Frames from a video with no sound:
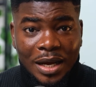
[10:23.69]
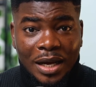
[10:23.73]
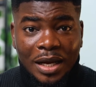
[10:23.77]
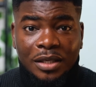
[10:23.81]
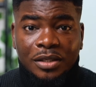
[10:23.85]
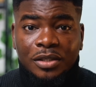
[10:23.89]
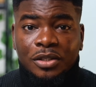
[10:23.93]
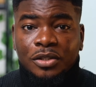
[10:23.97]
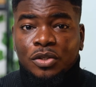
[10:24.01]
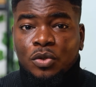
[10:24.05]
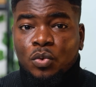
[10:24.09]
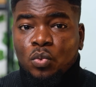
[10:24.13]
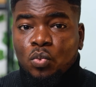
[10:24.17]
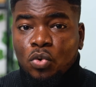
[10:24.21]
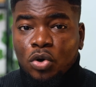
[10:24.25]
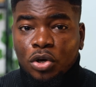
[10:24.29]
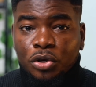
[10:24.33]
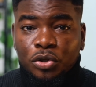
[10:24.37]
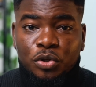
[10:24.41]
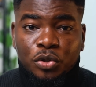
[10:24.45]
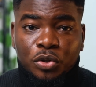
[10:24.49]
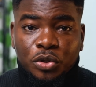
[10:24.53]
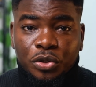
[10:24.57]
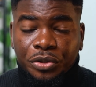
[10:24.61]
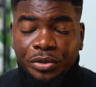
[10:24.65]
And the work
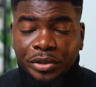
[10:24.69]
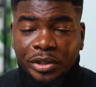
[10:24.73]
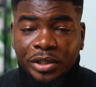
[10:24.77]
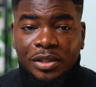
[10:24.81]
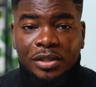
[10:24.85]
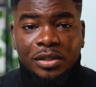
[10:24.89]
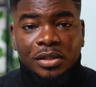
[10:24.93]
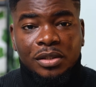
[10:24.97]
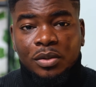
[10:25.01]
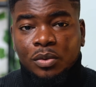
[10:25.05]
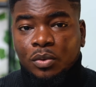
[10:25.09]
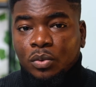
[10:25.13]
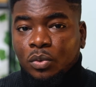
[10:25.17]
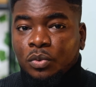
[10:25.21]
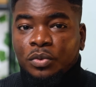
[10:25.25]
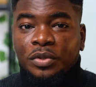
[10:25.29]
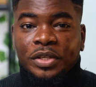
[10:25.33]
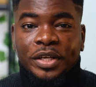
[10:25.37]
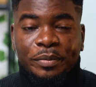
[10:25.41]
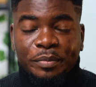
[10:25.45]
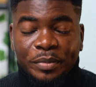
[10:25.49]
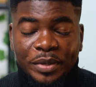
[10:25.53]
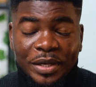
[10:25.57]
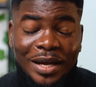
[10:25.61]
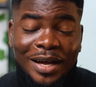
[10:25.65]
you create will
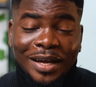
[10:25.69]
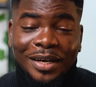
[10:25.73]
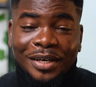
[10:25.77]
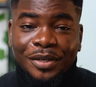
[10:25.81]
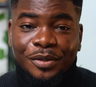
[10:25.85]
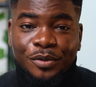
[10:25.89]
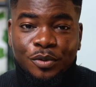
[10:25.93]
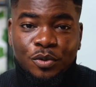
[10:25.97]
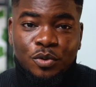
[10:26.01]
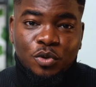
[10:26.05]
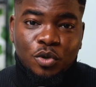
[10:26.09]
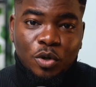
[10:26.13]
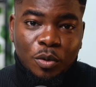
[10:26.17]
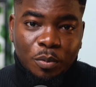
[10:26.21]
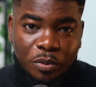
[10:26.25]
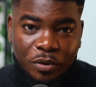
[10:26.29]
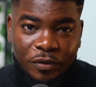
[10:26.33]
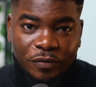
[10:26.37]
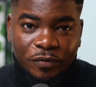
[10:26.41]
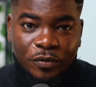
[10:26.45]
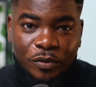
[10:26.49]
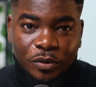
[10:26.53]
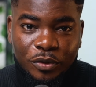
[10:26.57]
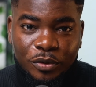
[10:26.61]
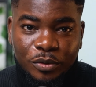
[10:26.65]
then be added to your
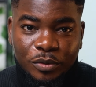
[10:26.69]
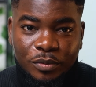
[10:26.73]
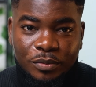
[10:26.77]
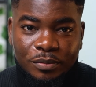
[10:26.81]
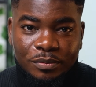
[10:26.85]
portfolio.